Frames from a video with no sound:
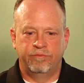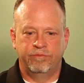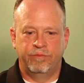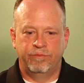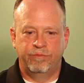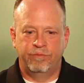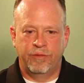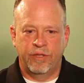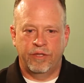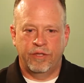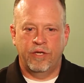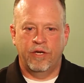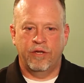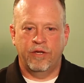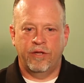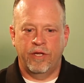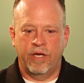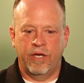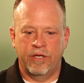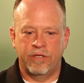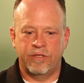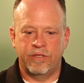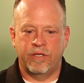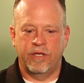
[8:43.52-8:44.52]
But there are
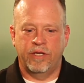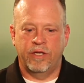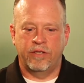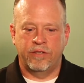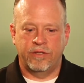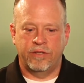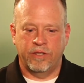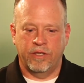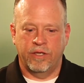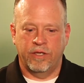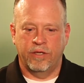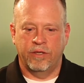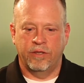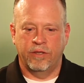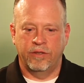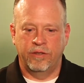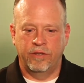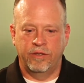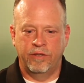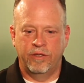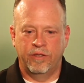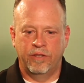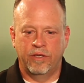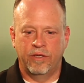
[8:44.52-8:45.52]
things that
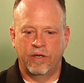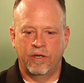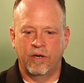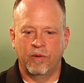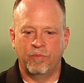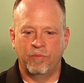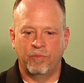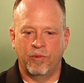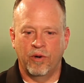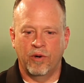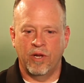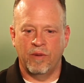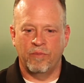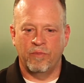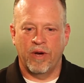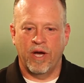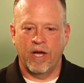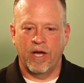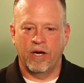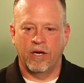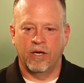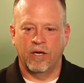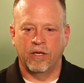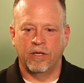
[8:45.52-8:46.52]
are pretty
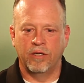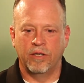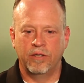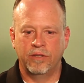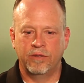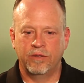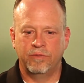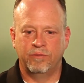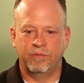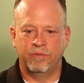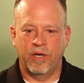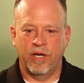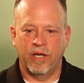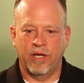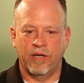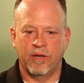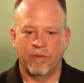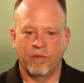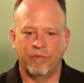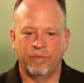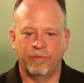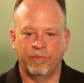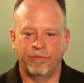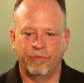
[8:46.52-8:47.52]
minor by
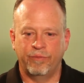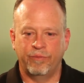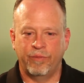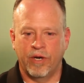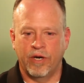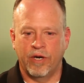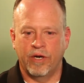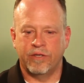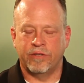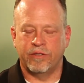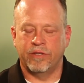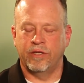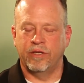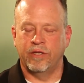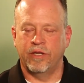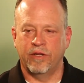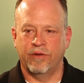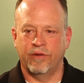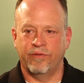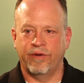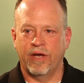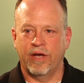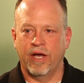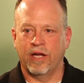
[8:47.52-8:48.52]
comparison to the
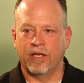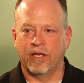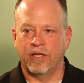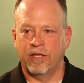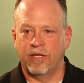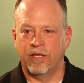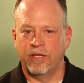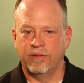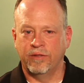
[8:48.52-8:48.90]
fact that